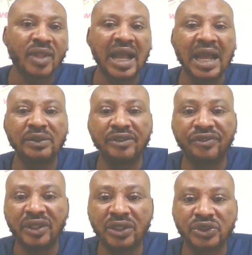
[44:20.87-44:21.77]
Hardware
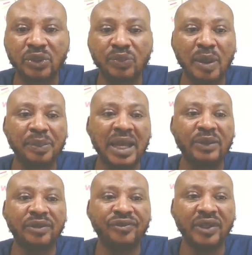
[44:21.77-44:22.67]
failure. So popular
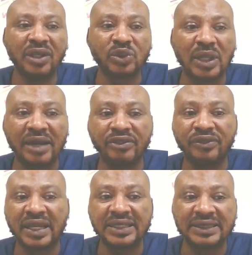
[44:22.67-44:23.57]
hardware failures, we have
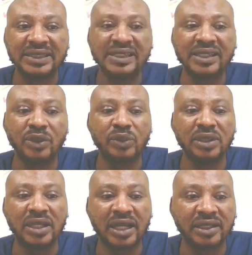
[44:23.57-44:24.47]
overheating,
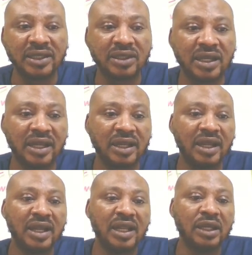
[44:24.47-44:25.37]

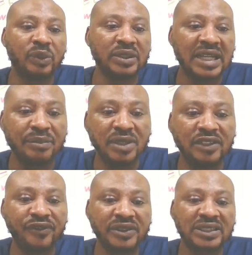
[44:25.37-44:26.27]
liquid
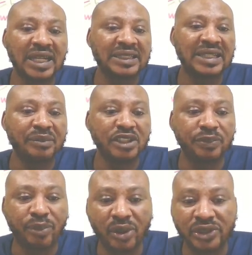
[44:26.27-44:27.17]
damage, physical
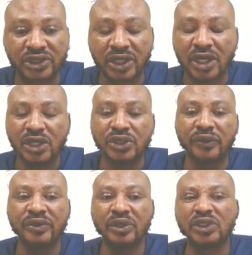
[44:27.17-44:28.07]
damage ports. So
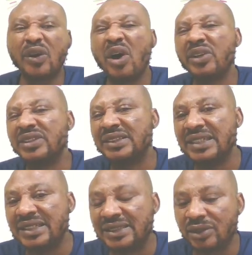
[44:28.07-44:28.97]
if you notice all those
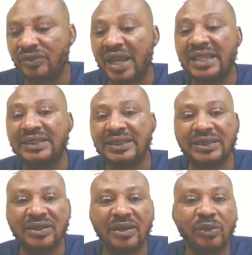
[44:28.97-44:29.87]
things,
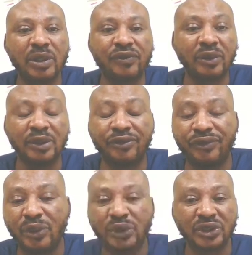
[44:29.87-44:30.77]
overheating from your
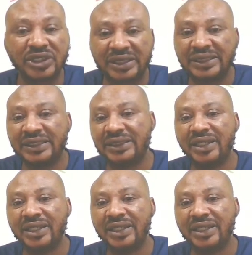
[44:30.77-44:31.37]
phone, your screen,